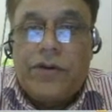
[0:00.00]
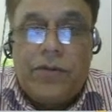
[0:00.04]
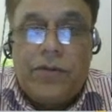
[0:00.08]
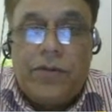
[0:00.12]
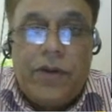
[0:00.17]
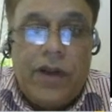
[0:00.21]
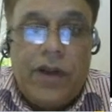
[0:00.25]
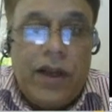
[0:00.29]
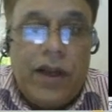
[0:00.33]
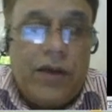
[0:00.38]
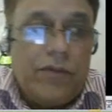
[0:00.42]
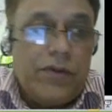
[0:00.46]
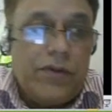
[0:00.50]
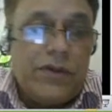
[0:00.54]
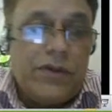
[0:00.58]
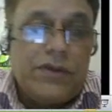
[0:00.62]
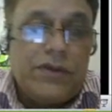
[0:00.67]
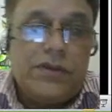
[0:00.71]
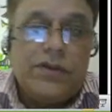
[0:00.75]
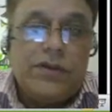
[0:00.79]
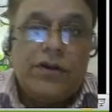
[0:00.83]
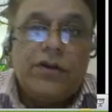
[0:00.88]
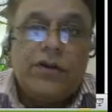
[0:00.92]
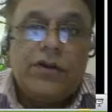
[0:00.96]

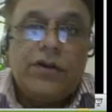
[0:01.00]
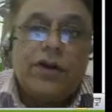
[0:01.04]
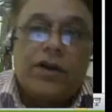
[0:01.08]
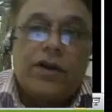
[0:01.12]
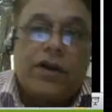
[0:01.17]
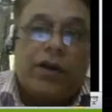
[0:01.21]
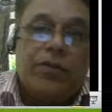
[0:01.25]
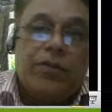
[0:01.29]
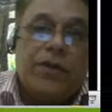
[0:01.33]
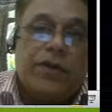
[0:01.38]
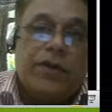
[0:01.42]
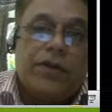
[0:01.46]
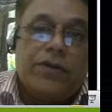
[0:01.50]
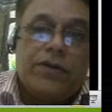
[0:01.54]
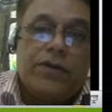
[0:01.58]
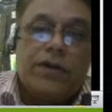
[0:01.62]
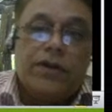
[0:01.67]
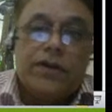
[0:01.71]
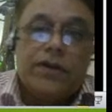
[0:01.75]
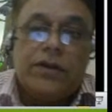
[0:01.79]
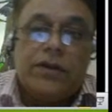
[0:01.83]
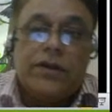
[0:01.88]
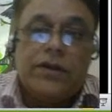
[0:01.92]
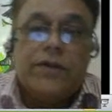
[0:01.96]
language or economic
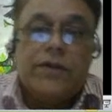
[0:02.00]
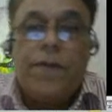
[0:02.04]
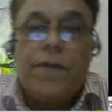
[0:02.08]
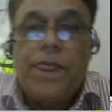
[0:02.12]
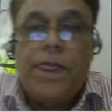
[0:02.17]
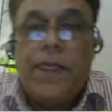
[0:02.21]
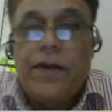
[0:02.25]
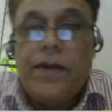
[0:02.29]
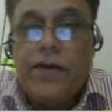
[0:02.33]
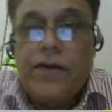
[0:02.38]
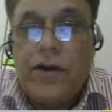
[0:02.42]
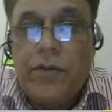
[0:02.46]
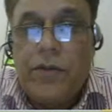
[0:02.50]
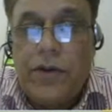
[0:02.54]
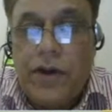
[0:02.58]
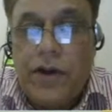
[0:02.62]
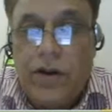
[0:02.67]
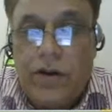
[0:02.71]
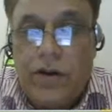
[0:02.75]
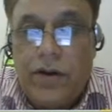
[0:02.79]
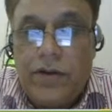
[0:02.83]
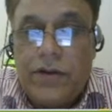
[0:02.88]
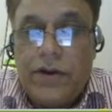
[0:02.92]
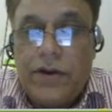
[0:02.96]

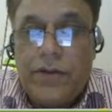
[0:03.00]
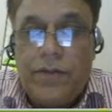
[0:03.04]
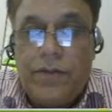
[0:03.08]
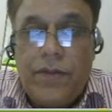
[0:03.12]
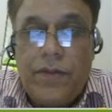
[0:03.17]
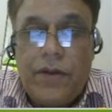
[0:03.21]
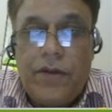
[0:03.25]
terminology.